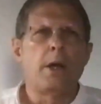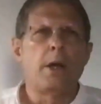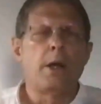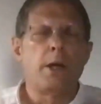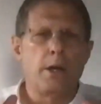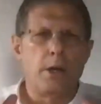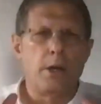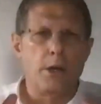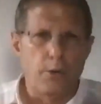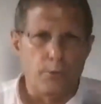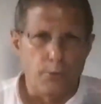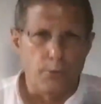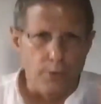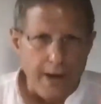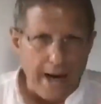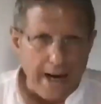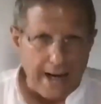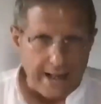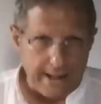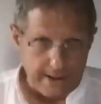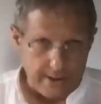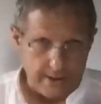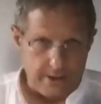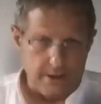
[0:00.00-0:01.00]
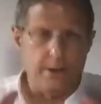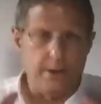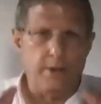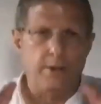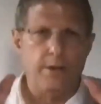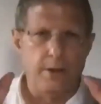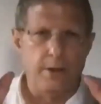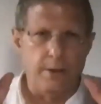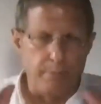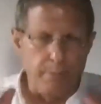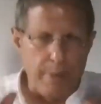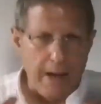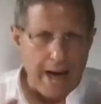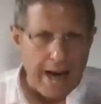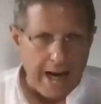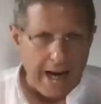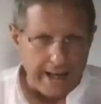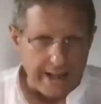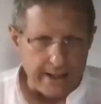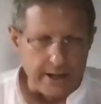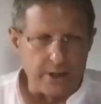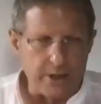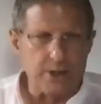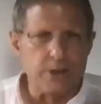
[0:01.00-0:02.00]
erect. The back
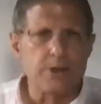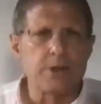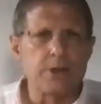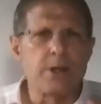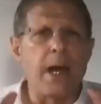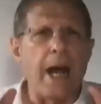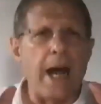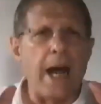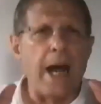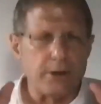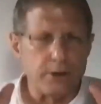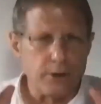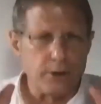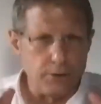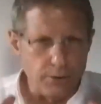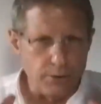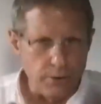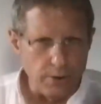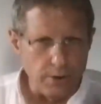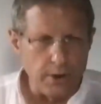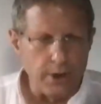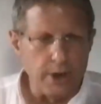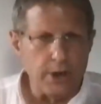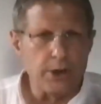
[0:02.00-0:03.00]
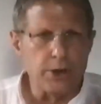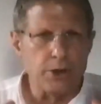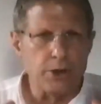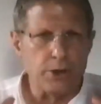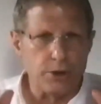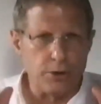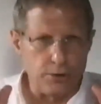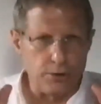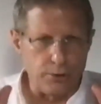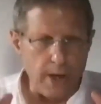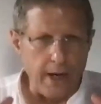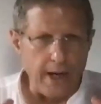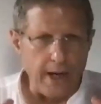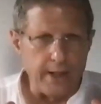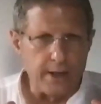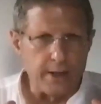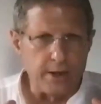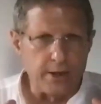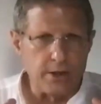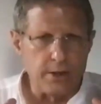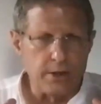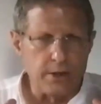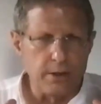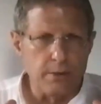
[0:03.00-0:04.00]
is naturally straight,
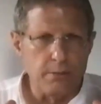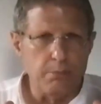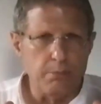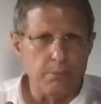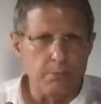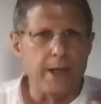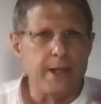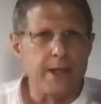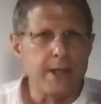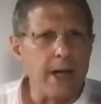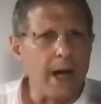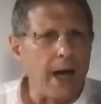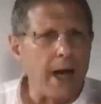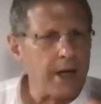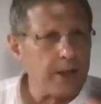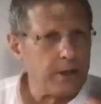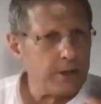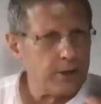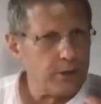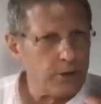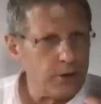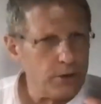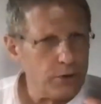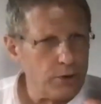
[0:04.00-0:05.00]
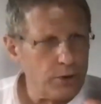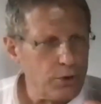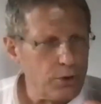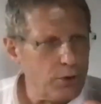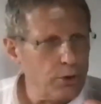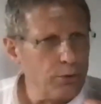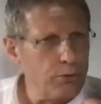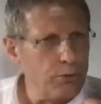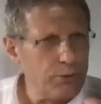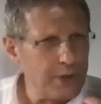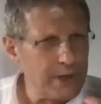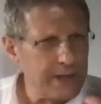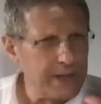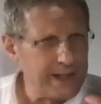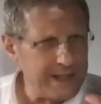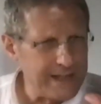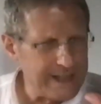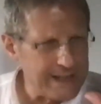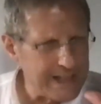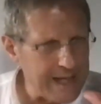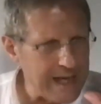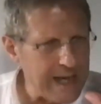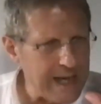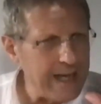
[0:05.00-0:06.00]
but not too
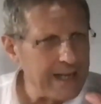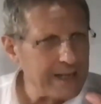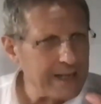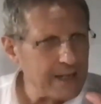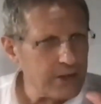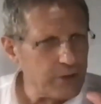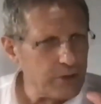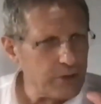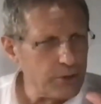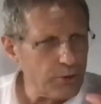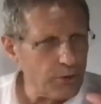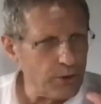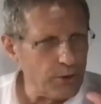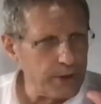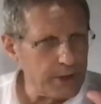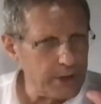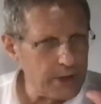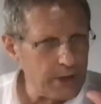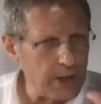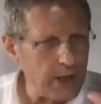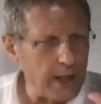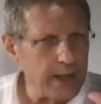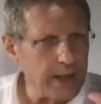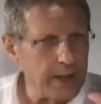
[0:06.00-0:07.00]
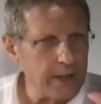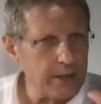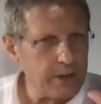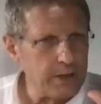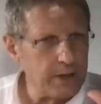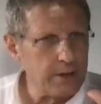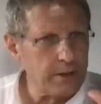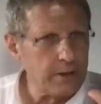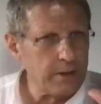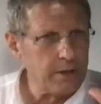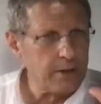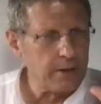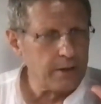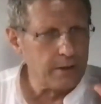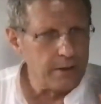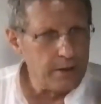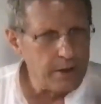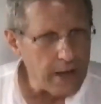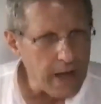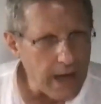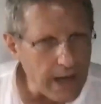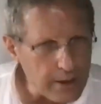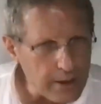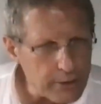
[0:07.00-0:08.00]
tense or tight.
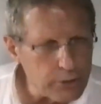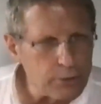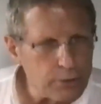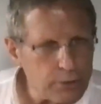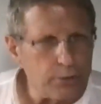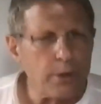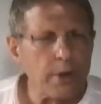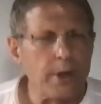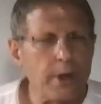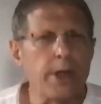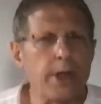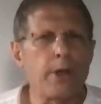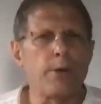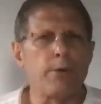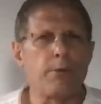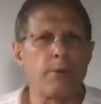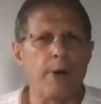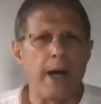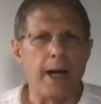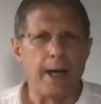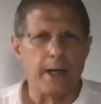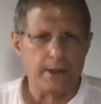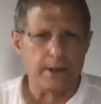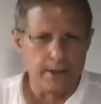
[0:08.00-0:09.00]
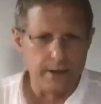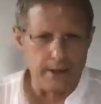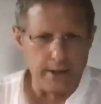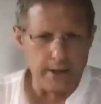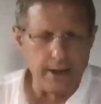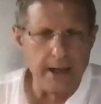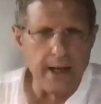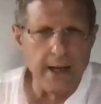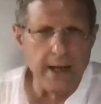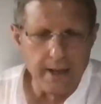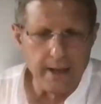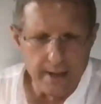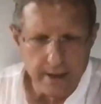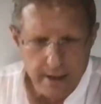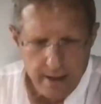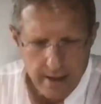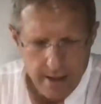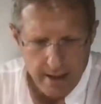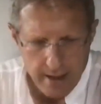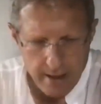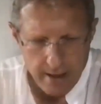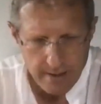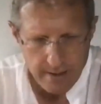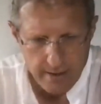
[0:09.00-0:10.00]
Naturally erect. Again,
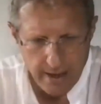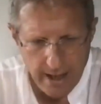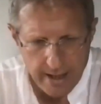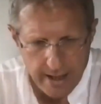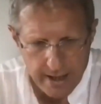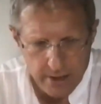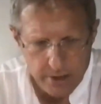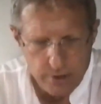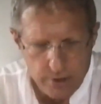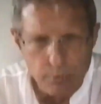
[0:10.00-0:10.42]
that is